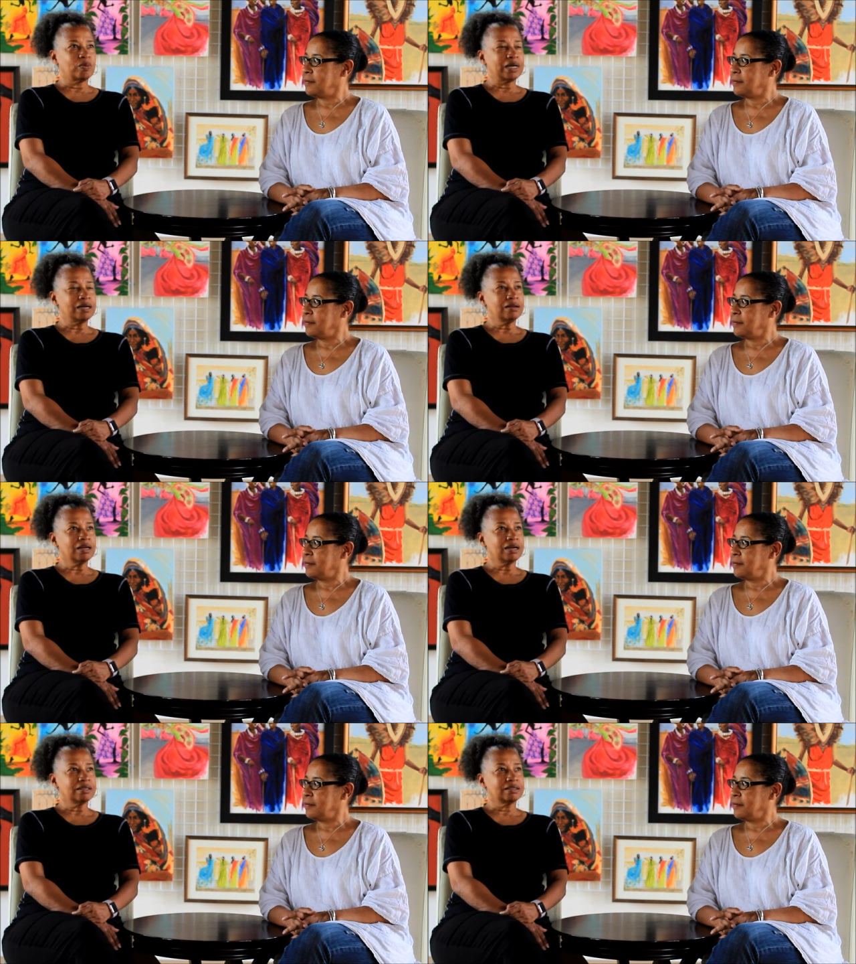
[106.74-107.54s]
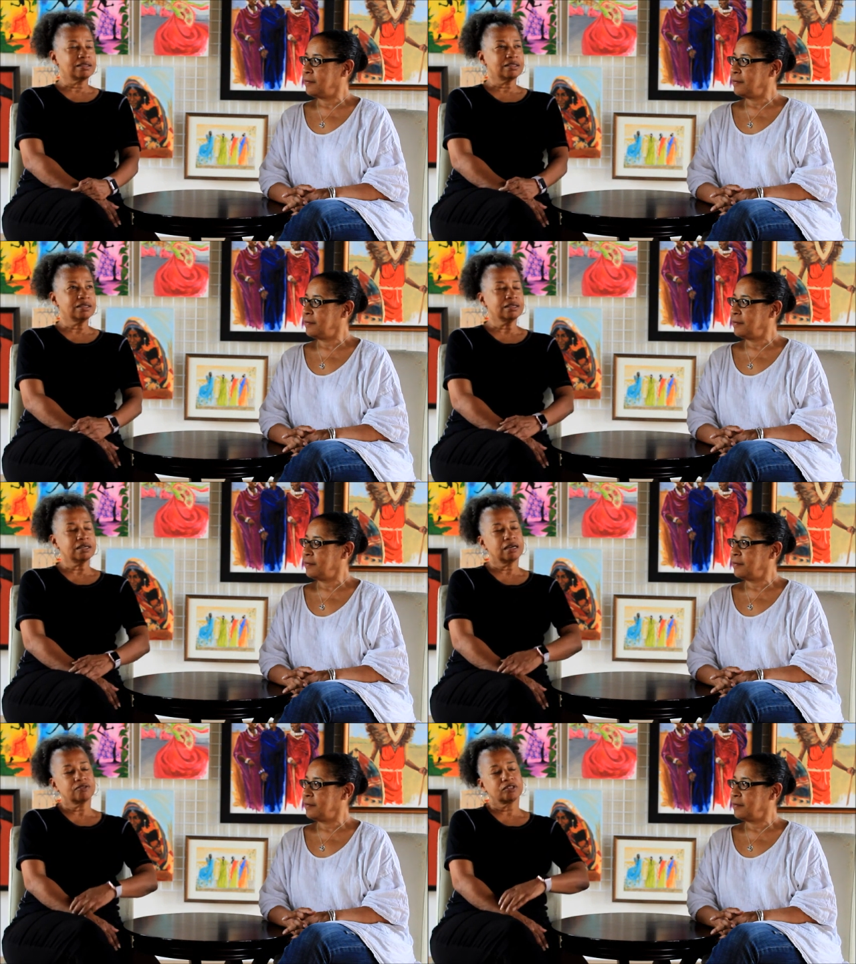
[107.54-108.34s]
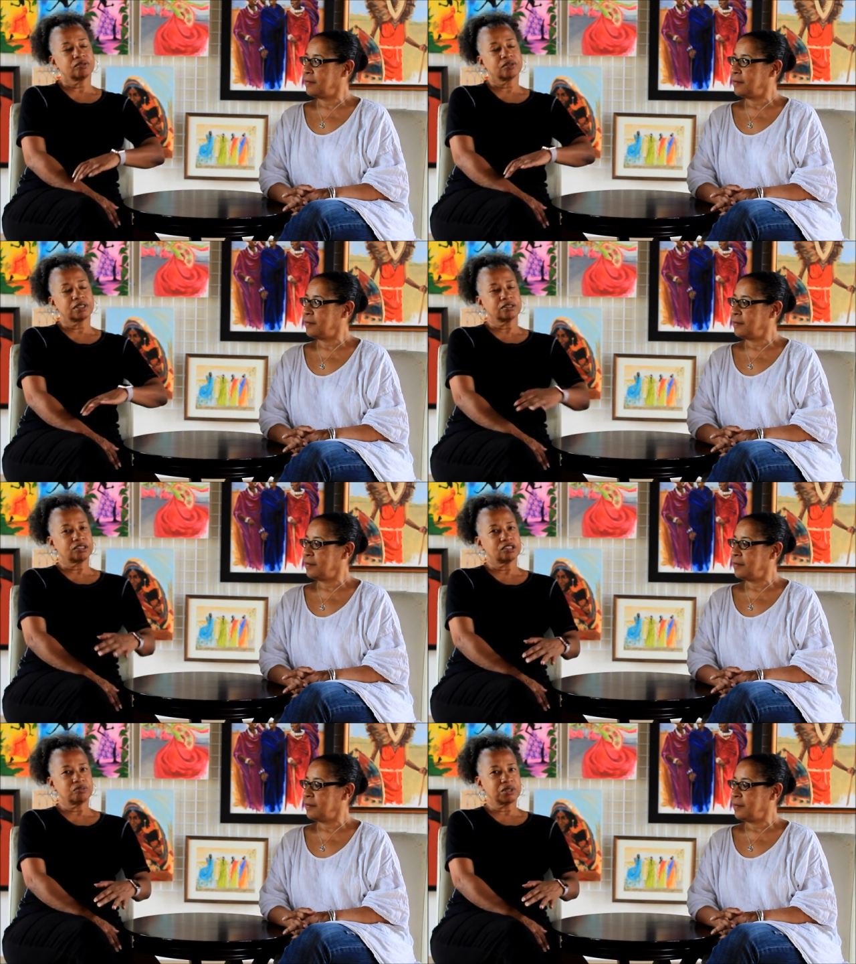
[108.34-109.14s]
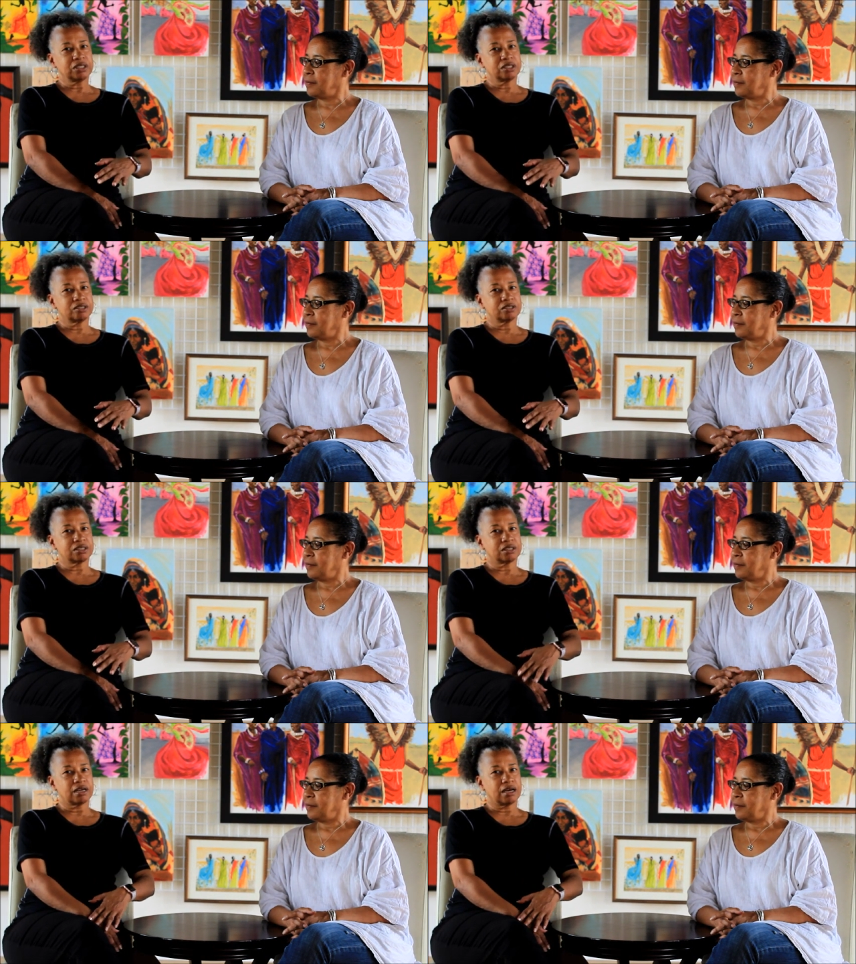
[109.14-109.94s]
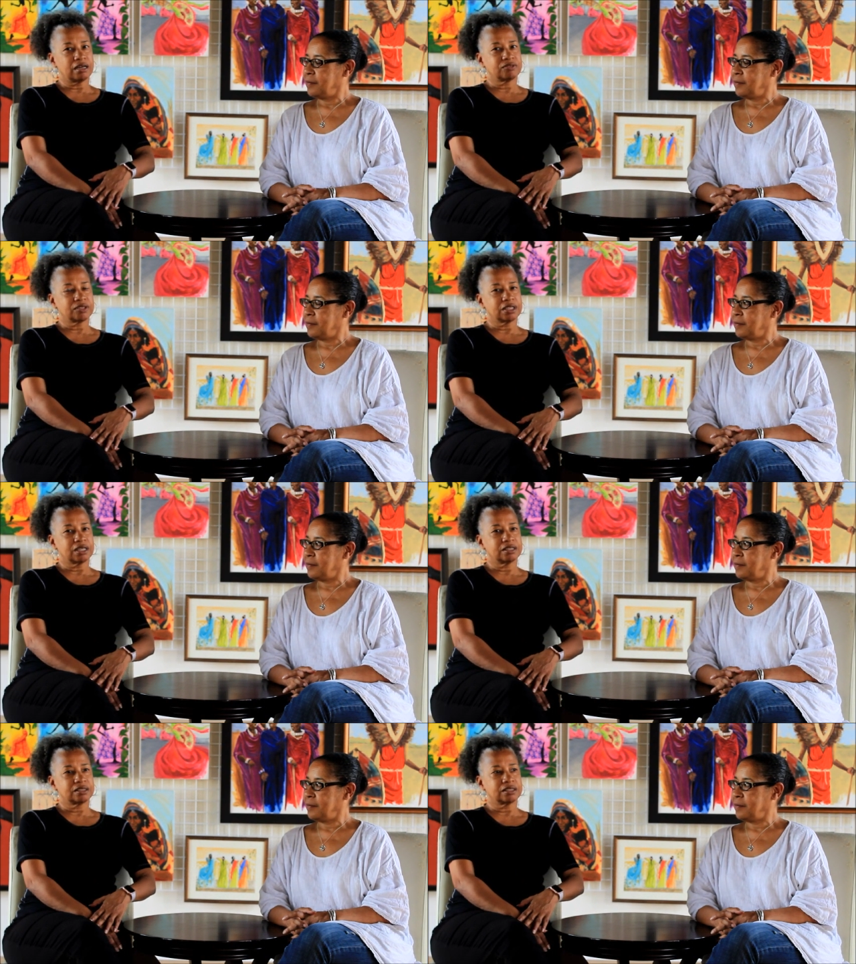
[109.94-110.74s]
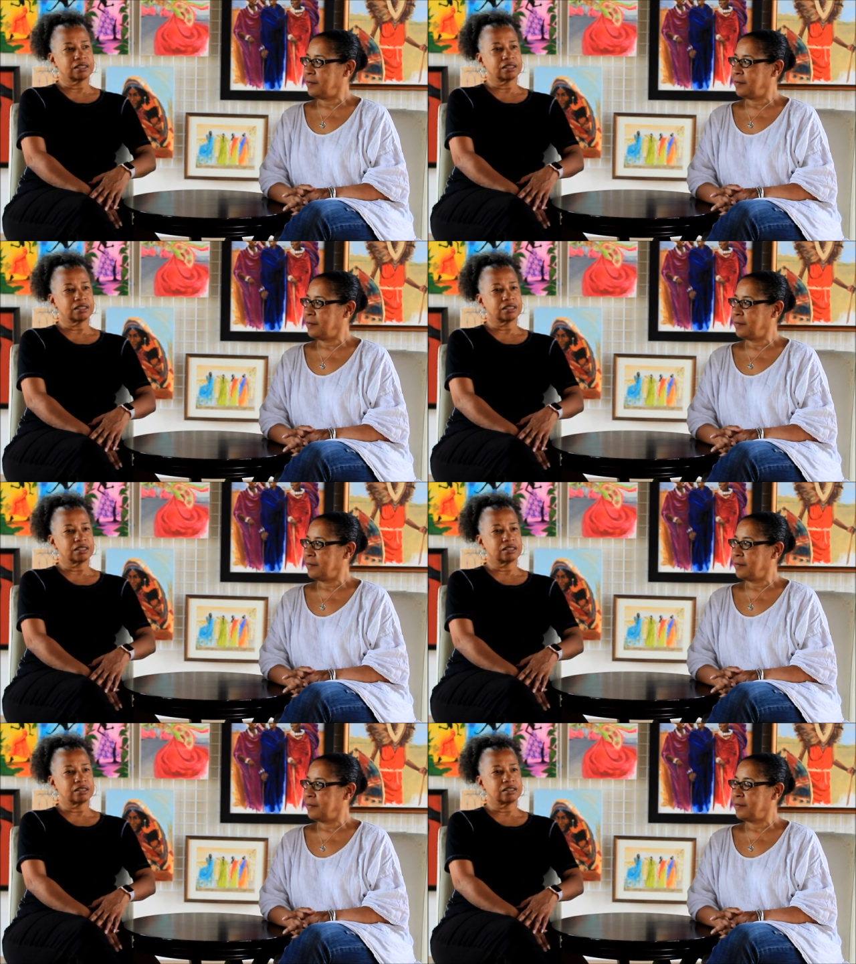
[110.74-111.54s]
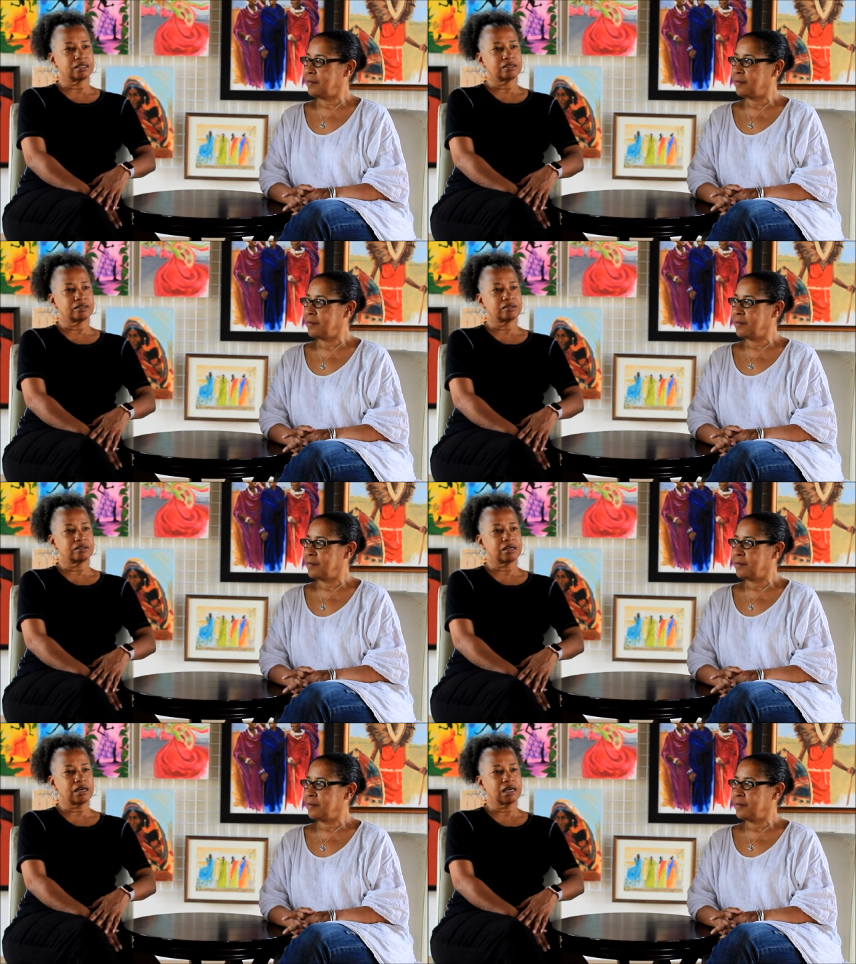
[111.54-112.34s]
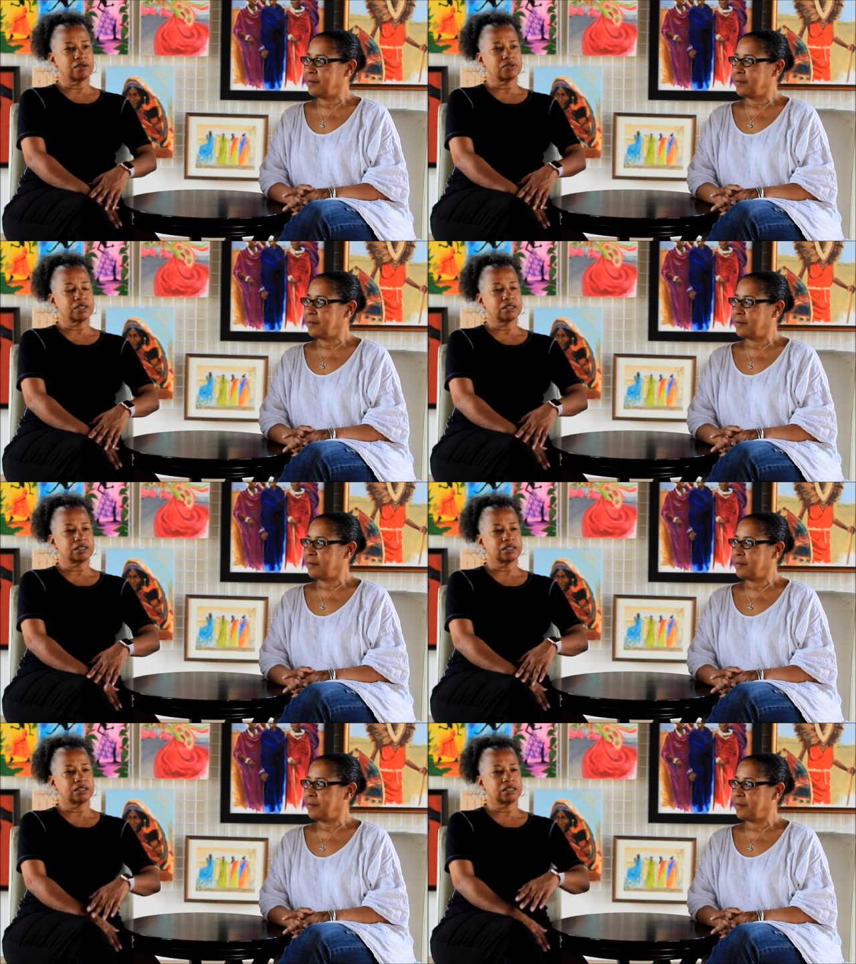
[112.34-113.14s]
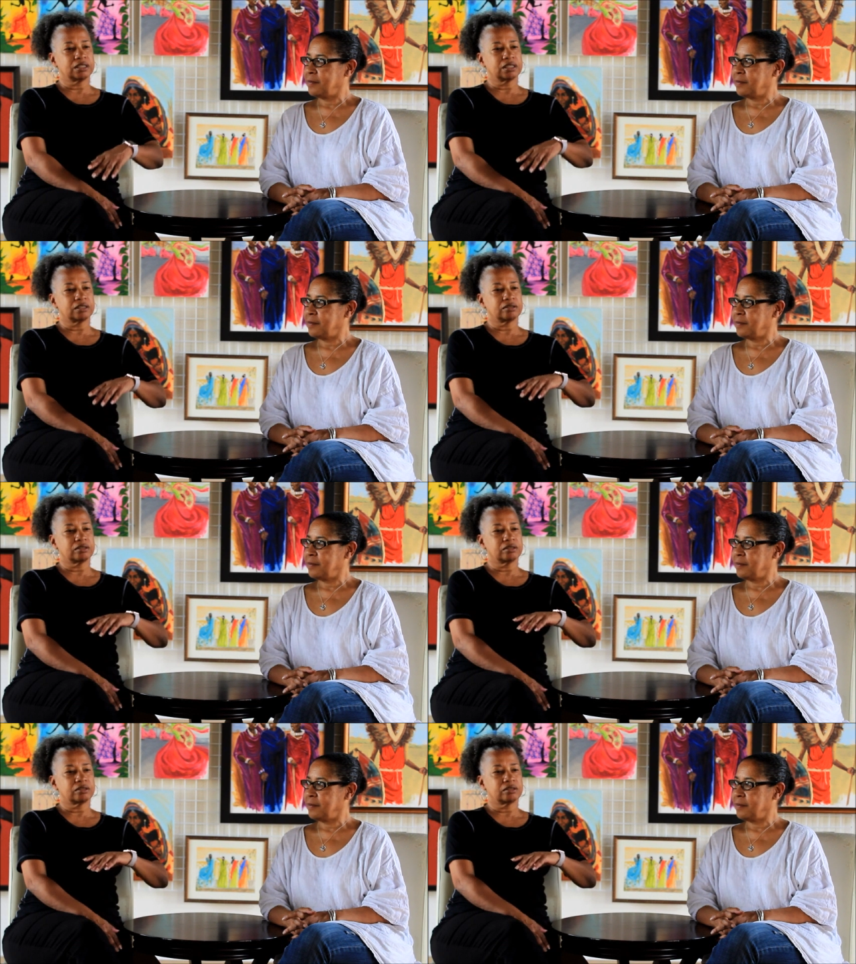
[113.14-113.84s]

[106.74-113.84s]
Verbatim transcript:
Speaker 1: well, I think after working so many years in advertising and having to get